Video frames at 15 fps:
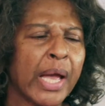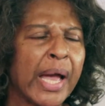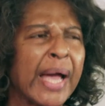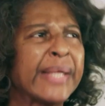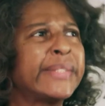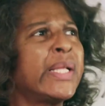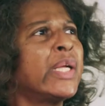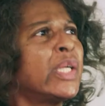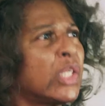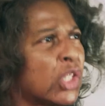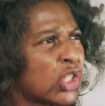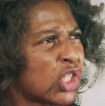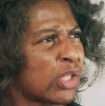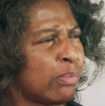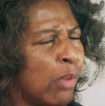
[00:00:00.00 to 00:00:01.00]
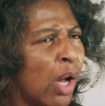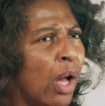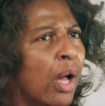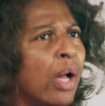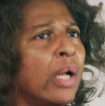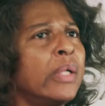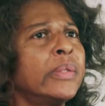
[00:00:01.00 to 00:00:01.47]
I attended a
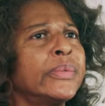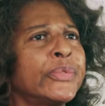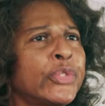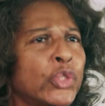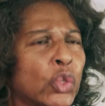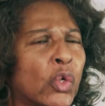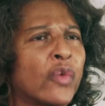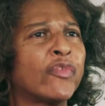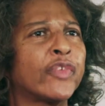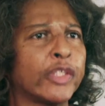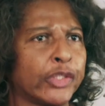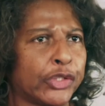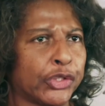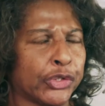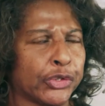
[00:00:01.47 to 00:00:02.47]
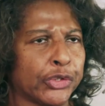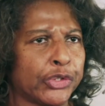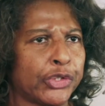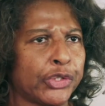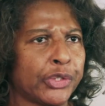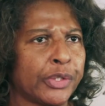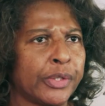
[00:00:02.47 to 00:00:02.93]
small storefront
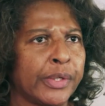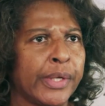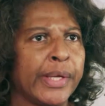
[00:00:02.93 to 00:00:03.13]
church.